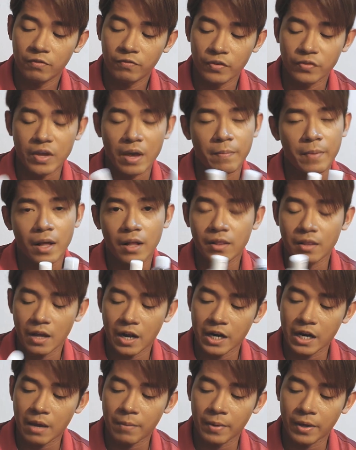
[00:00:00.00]
50 ml,
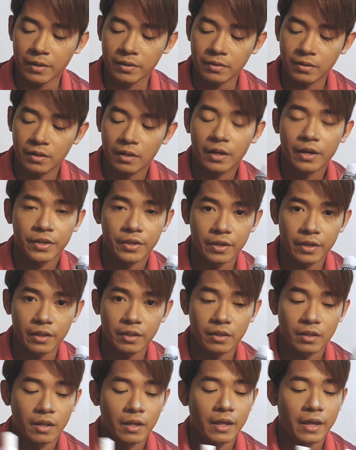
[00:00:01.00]
100 ml here.